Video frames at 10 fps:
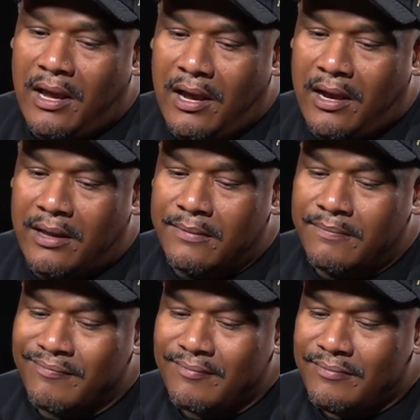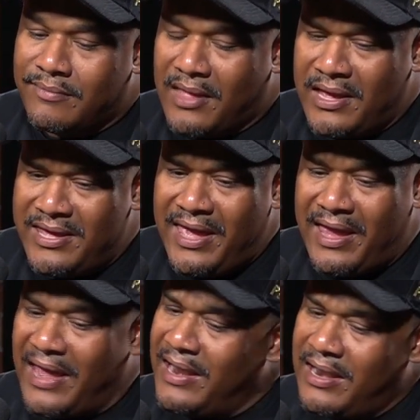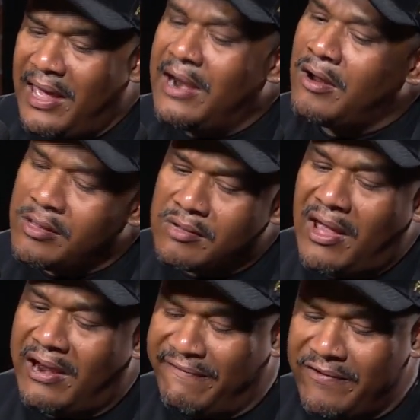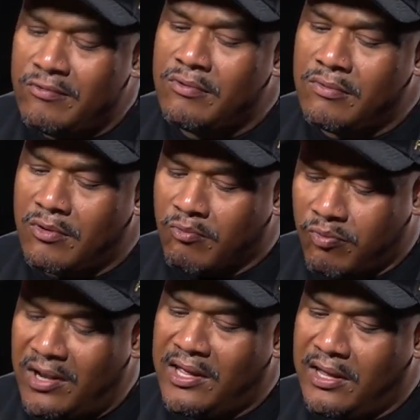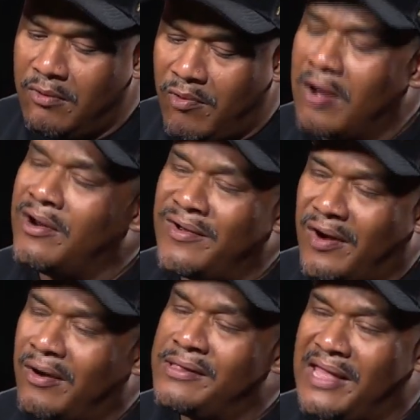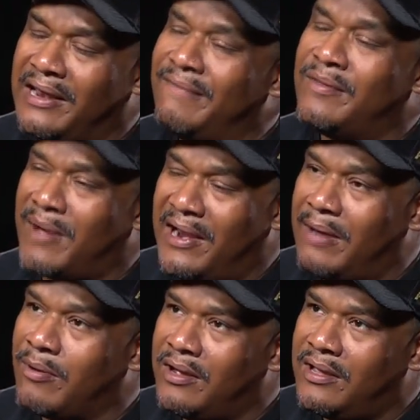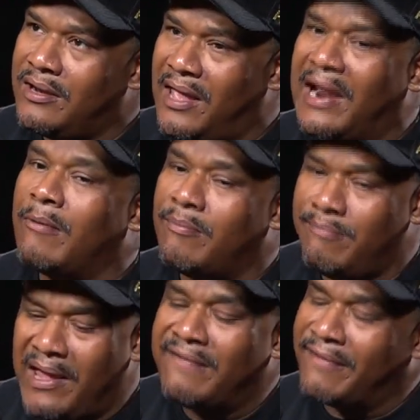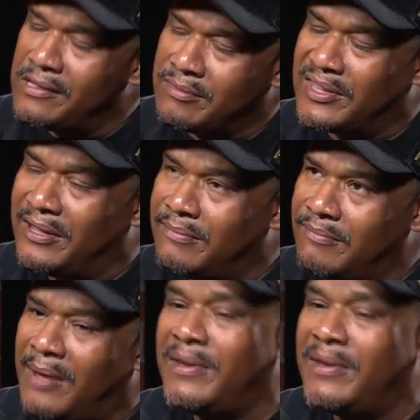yeah, and then also I had a few really well-known artists that lived in my neighborhood, and I made friends with them.